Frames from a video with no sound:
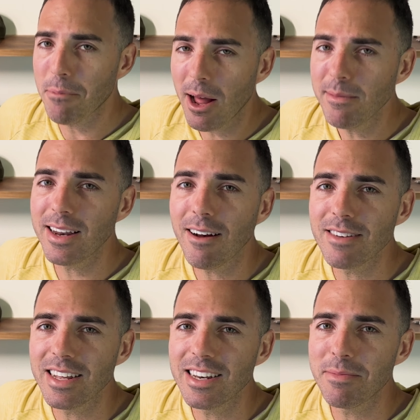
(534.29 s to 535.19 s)
probably don't
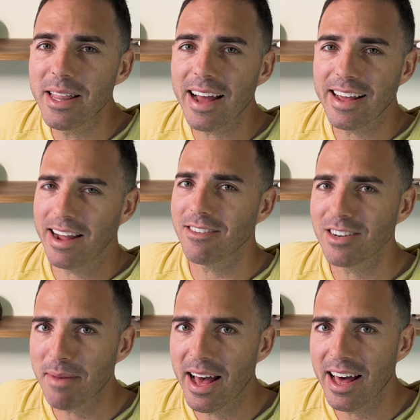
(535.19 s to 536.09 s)
need to be that
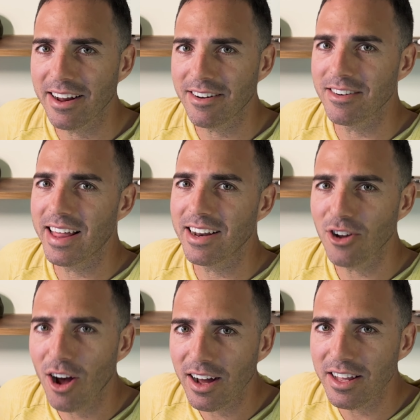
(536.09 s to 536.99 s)
charismatic or that
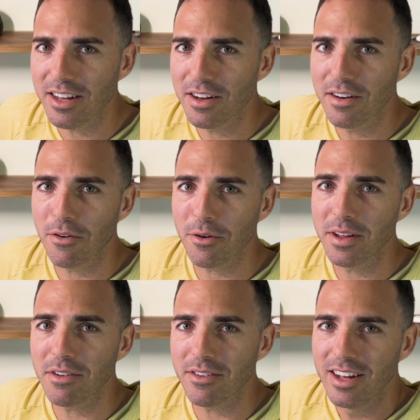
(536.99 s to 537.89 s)
talkative or
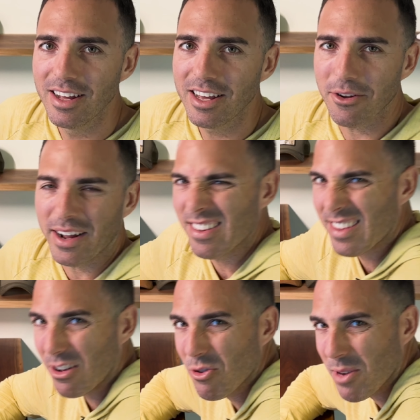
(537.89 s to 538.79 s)
even, you know, I could
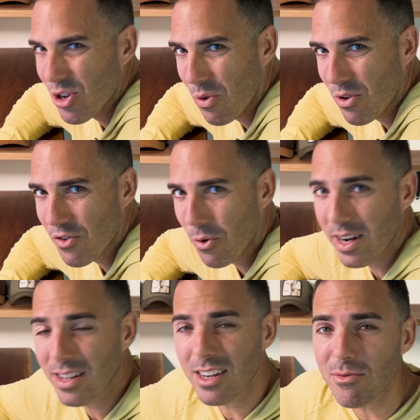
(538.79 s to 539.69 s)
slouch my shoulders forward.
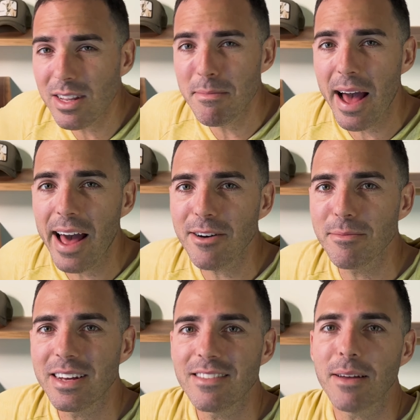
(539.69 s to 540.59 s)
It doesn't really matter
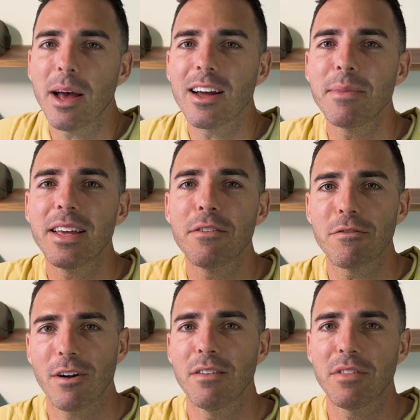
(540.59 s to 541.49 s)
because I'm not gonna be in
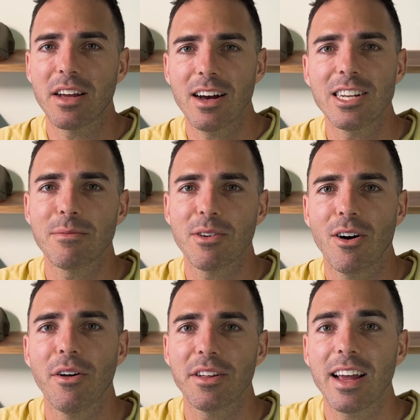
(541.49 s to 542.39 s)
front of the customer
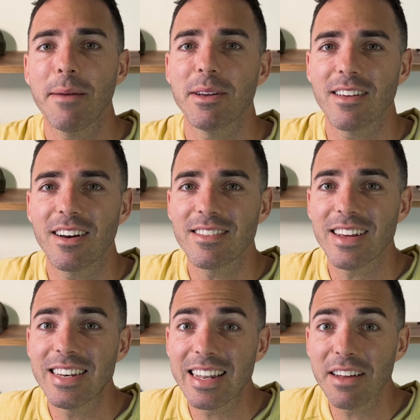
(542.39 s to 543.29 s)
all the time. As long as I
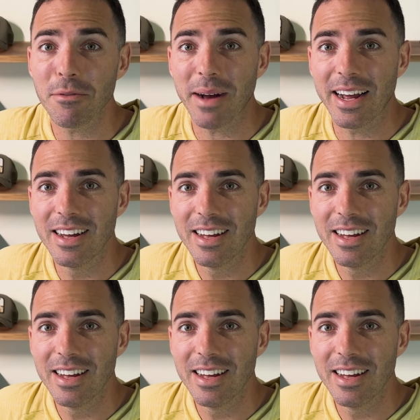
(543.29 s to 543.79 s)
deliver my